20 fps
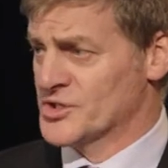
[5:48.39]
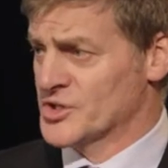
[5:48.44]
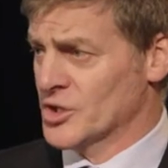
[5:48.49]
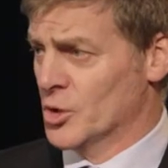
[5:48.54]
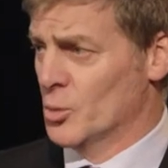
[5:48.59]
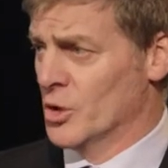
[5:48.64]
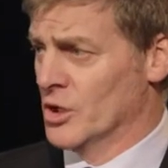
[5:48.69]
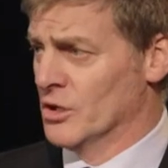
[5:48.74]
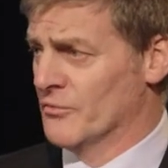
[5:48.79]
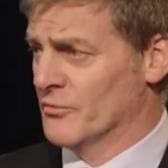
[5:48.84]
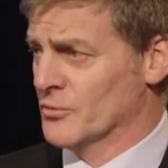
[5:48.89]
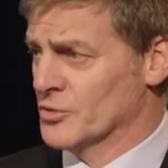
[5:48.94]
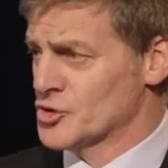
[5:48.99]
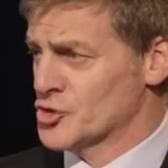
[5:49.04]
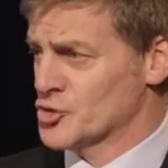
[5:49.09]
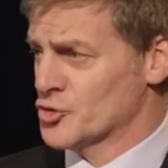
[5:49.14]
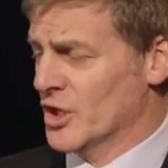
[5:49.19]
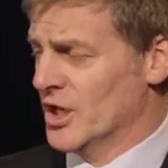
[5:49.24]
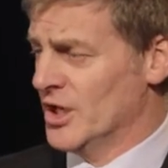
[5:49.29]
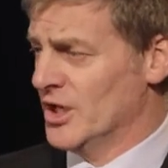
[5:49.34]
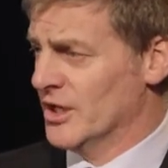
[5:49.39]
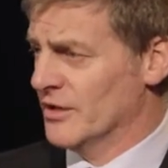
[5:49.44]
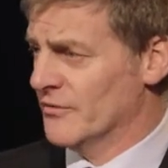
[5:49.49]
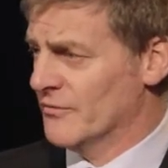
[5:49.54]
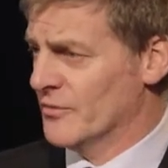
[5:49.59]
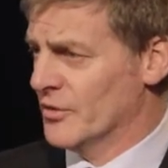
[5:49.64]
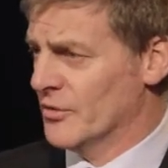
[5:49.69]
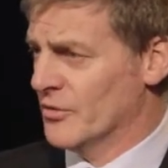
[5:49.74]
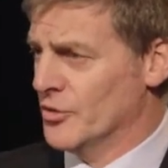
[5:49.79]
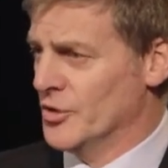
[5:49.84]
so well for Australia
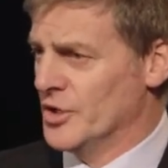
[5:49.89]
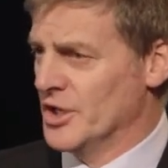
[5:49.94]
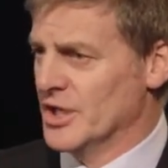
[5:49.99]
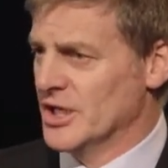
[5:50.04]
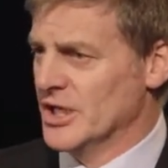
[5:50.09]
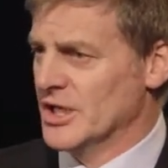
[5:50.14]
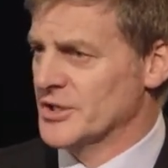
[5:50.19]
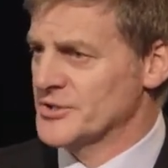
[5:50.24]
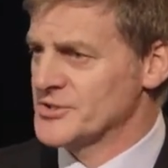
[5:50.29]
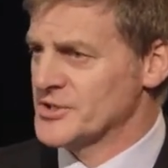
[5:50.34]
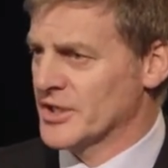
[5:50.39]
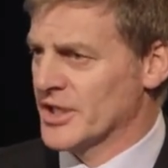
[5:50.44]
for 30 years,